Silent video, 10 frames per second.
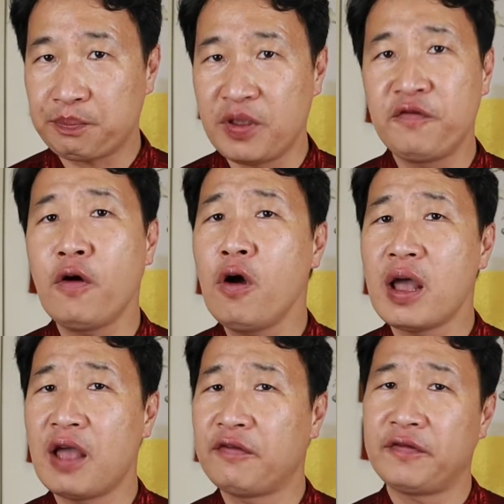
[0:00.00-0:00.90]
before,
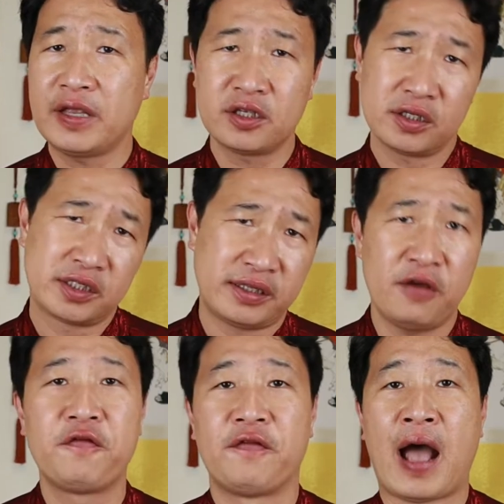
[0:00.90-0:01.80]
everything's
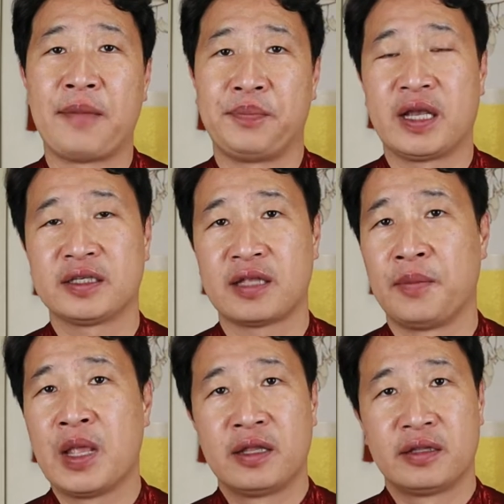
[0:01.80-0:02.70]
still fine, because
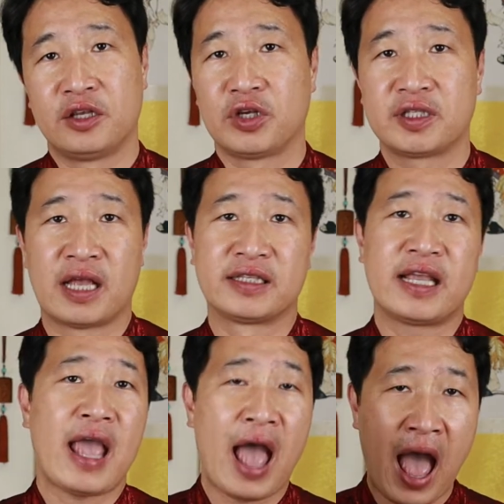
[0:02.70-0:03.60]
they just
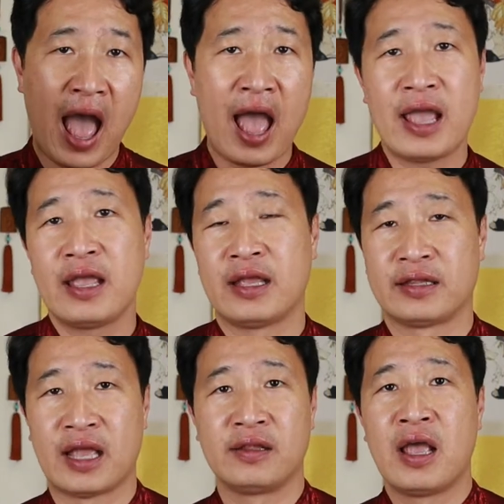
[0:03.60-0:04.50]
say hi, and
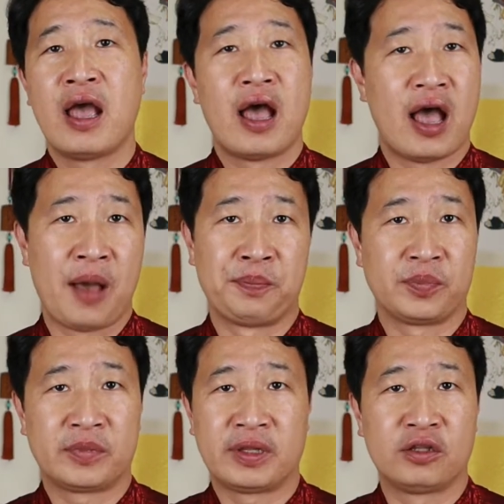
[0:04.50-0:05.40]
then
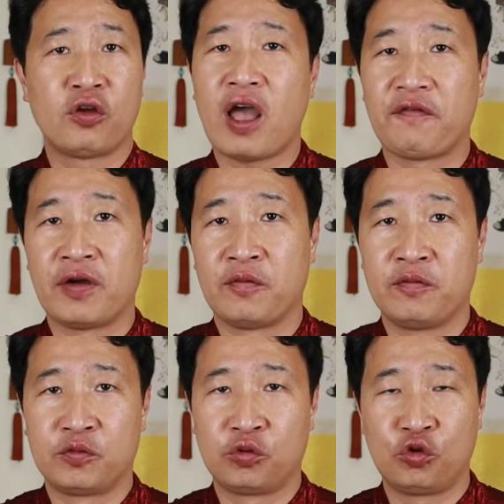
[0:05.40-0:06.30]
they don't have
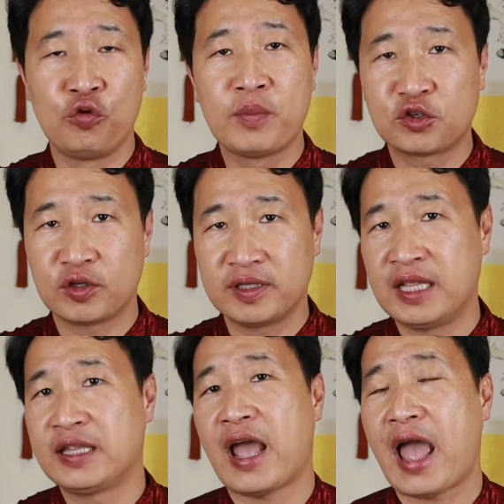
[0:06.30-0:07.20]
too much
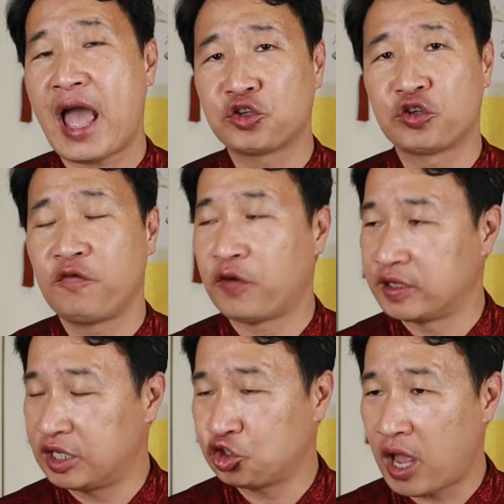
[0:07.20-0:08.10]
interaction for
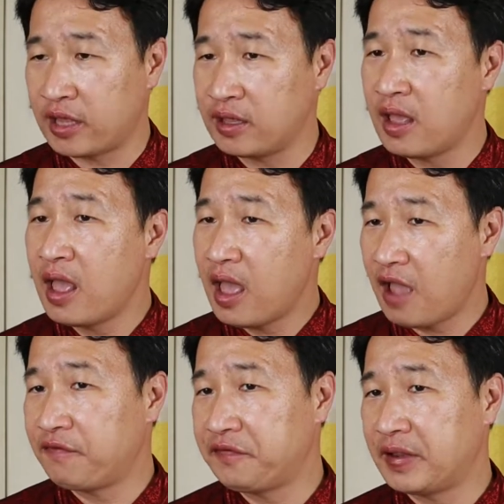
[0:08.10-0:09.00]
each other.
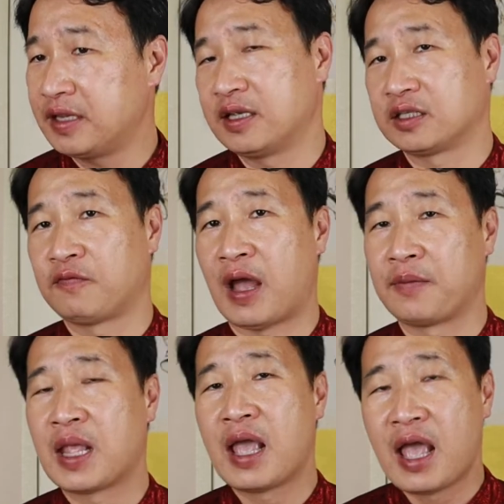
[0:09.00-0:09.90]
Everything is fine.
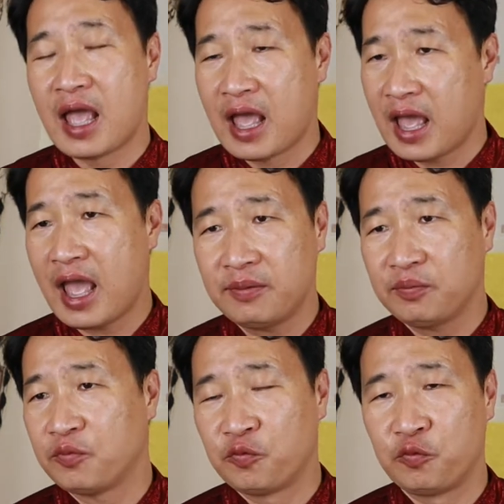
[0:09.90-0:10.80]

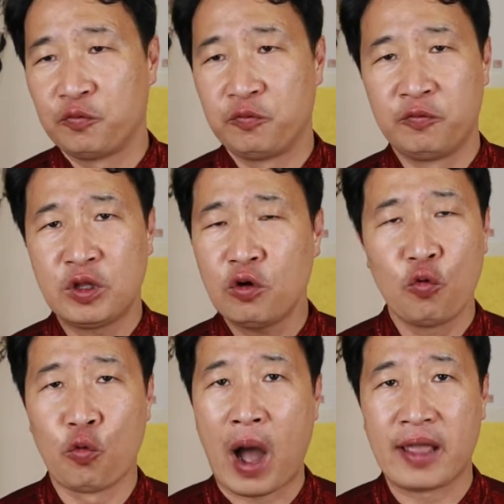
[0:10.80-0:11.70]
And we don't know
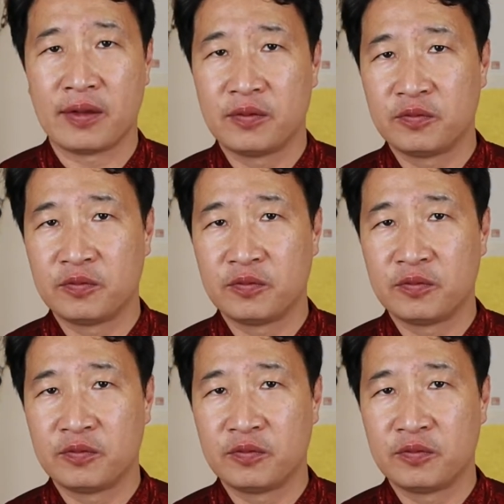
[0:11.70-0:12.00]
why.